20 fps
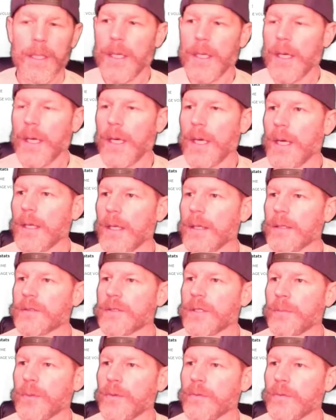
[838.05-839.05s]
Let's
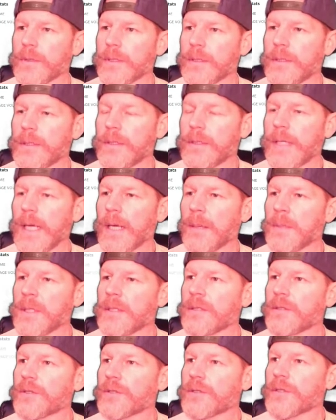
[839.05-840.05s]
jump over to the
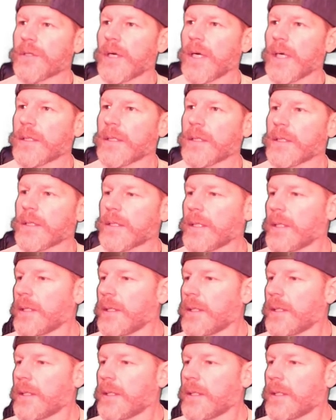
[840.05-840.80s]
dominance chart.